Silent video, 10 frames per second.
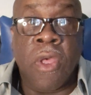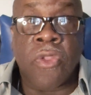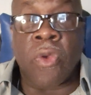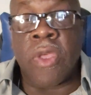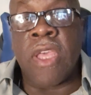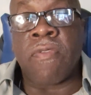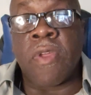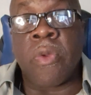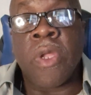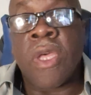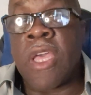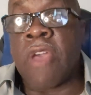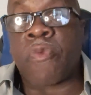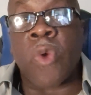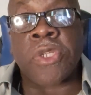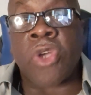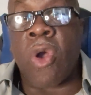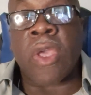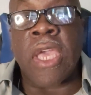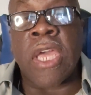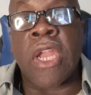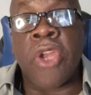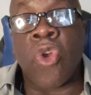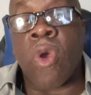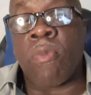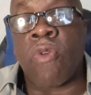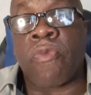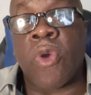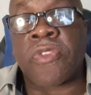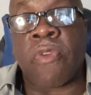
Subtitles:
So even if we're talking in a normal voice,